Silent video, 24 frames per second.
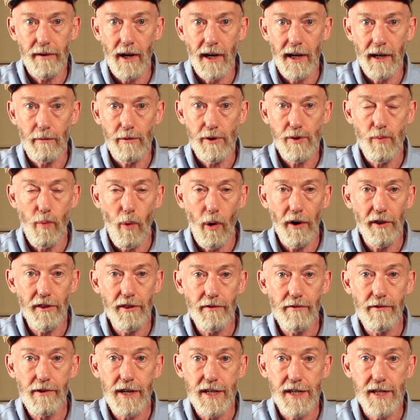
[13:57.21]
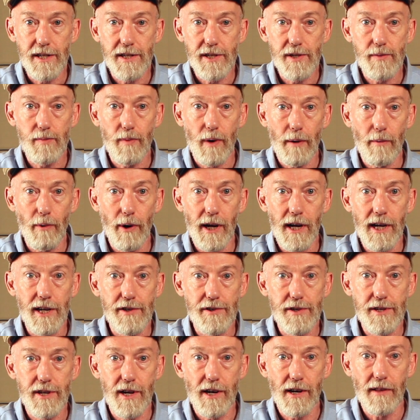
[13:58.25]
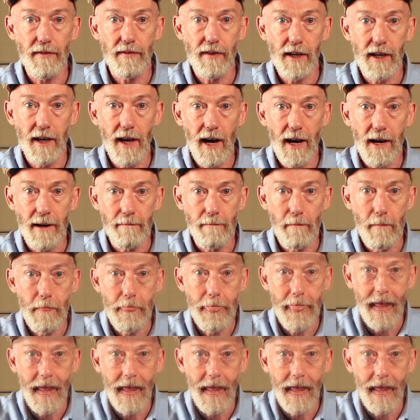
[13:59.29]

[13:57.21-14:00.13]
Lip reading: and it was one of the reasons we were interested in the game.